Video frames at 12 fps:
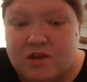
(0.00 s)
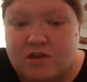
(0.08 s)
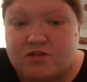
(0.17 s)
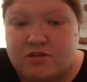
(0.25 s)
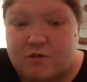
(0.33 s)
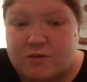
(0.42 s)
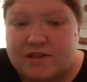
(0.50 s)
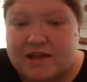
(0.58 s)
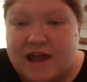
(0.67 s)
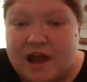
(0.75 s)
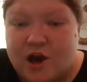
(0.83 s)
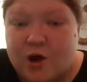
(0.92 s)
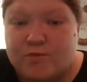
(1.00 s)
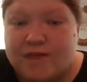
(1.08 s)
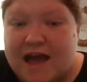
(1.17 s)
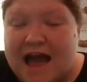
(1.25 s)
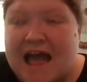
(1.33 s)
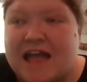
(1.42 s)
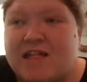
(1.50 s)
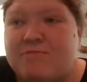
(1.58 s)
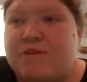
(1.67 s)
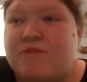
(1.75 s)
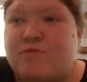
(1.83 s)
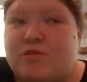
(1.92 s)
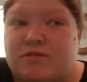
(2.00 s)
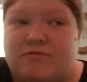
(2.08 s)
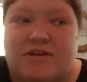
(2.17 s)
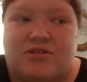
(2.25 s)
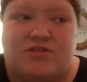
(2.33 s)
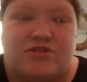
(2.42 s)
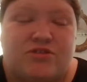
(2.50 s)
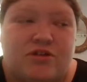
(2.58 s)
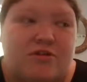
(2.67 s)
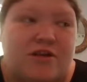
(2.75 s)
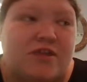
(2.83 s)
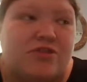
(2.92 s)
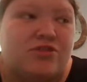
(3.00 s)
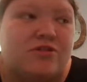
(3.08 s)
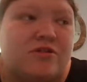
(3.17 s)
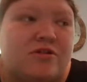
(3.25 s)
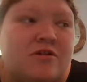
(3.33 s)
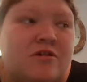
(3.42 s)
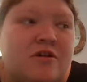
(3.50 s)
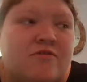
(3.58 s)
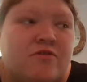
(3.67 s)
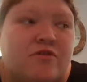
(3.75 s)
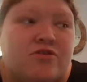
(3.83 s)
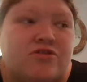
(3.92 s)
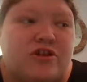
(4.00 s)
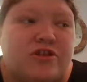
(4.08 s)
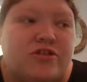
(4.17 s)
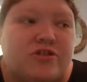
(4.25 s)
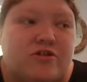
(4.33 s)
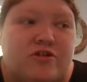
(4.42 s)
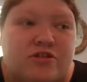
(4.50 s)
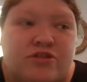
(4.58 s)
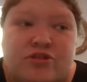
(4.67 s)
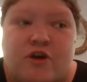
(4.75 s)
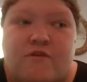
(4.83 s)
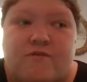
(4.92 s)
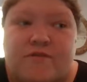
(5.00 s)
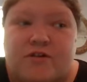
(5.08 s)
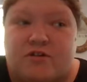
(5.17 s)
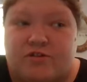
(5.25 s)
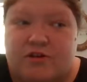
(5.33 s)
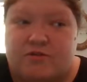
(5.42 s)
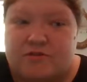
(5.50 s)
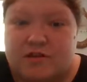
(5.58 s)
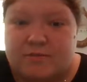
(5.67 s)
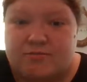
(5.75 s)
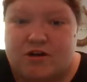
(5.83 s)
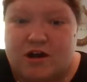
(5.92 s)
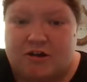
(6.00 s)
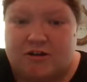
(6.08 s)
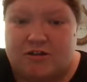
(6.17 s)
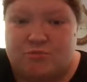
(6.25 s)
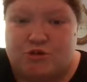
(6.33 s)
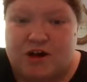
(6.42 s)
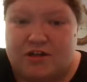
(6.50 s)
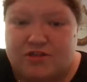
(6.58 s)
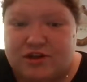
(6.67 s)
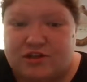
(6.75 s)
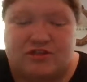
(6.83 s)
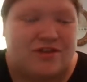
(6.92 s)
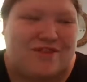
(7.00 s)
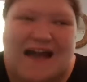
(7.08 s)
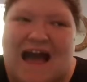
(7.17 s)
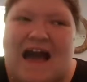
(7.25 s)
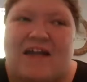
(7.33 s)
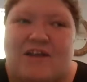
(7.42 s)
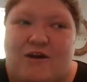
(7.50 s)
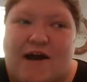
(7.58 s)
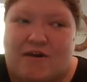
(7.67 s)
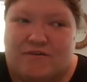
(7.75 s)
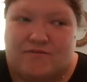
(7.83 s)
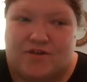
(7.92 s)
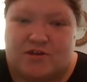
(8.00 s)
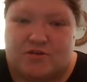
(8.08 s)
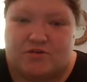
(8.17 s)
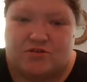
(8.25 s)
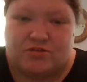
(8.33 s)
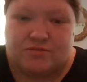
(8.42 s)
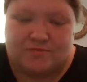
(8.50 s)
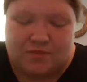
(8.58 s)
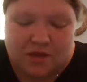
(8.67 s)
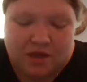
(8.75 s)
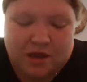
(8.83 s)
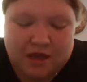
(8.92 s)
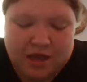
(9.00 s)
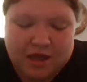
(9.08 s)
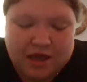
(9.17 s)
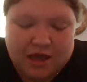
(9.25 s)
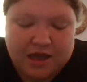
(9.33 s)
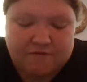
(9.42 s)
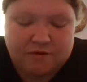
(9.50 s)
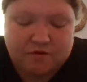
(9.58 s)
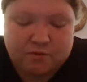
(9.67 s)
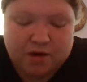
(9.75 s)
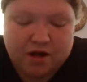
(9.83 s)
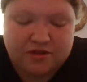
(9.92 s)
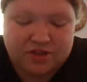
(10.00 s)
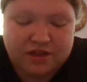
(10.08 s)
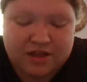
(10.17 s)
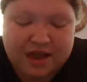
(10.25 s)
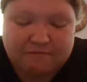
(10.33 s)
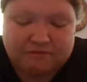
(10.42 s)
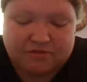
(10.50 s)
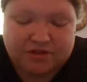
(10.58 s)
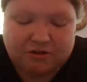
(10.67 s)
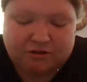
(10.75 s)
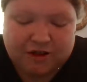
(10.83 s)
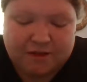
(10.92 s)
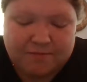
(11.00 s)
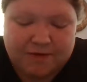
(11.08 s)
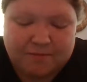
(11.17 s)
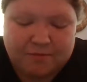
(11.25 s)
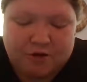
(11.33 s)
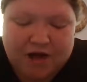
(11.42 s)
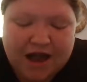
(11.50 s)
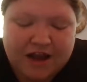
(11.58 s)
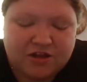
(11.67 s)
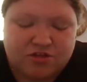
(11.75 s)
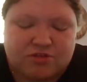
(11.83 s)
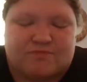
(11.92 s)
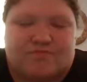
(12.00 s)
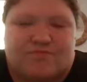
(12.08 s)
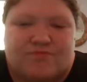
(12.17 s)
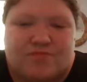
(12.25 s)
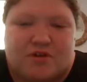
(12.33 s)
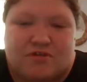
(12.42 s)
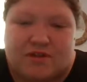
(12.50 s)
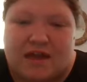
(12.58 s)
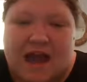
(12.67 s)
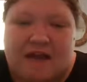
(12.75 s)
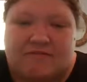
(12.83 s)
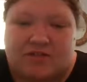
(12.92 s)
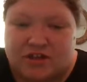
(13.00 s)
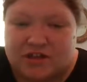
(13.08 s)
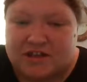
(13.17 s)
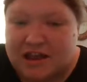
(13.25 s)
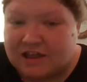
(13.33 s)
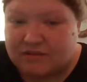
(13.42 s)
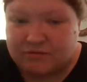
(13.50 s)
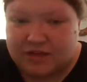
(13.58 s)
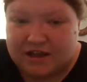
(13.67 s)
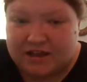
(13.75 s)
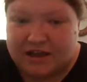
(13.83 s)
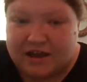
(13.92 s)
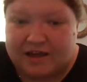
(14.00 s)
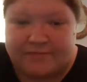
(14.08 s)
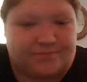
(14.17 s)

So one day I hope that I can be the reason students, first gen students, don't feel alone in the progress process because I know how it feels. Even though Wallace did have really great people, I just don't think I really connected like that.